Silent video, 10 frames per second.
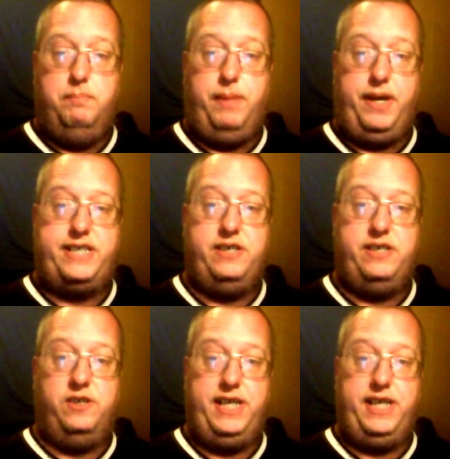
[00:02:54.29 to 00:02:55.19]
But I
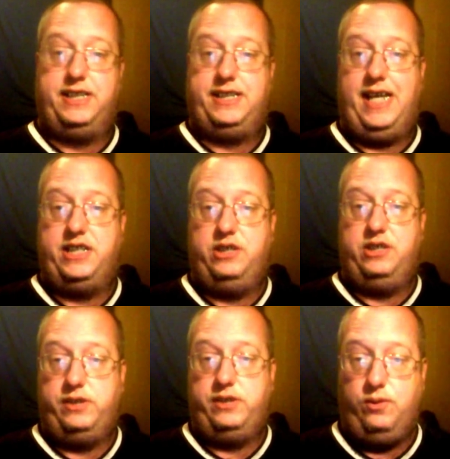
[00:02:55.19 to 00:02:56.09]
still think it's a sad
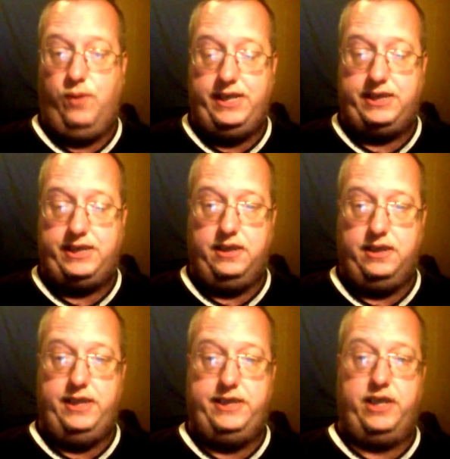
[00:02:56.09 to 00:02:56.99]

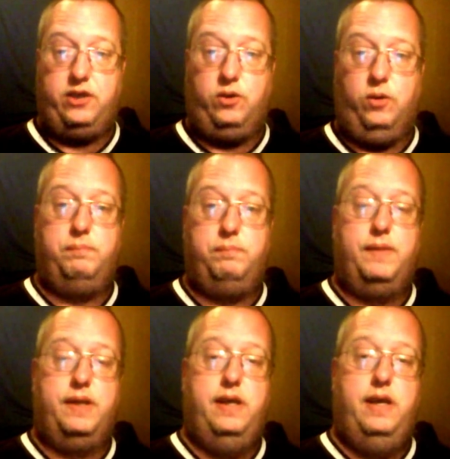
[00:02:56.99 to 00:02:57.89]
situation in general.
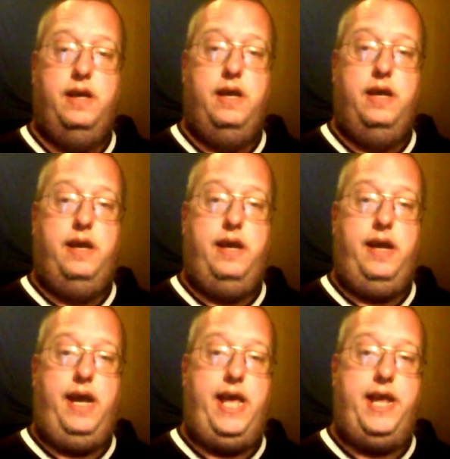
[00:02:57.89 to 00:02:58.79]

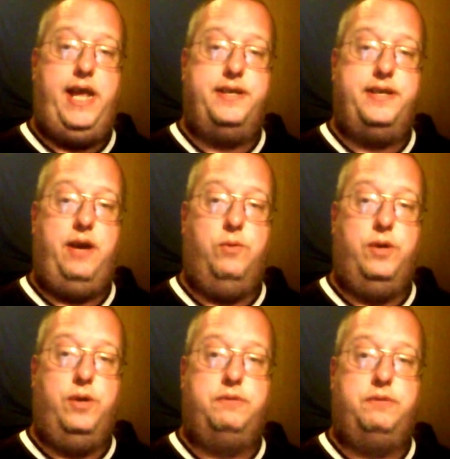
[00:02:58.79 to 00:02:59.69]
And I
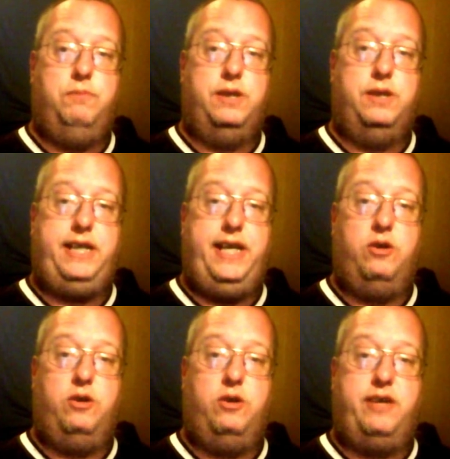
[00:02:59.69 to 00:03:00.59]
would once
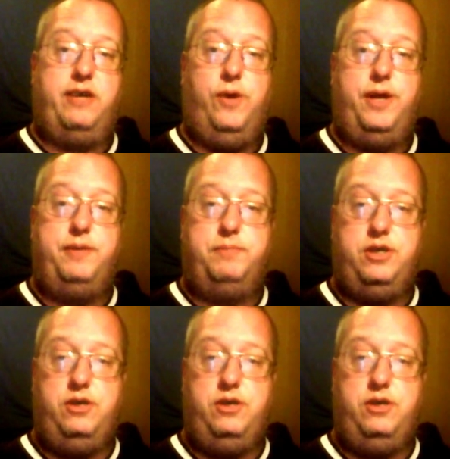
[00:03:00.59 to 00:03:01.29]
again urge everyone